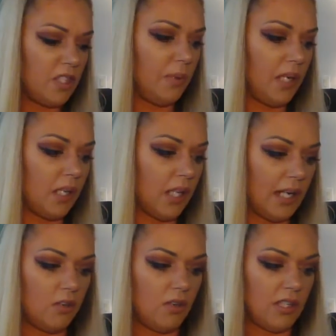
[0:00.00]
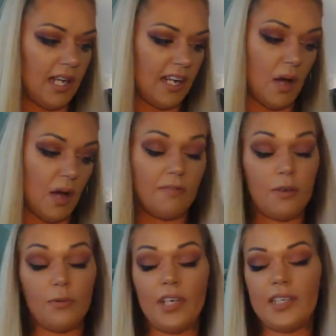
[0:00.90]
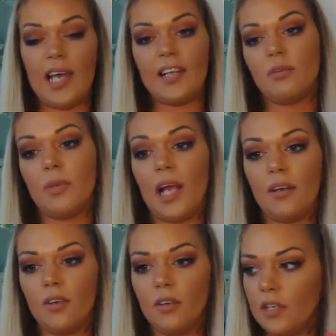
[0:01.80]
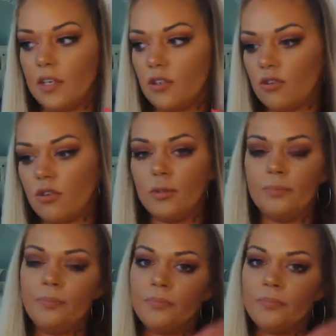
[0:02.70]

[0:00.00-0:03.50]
to be like you could take them off and reattach them, but I don't know if that's true.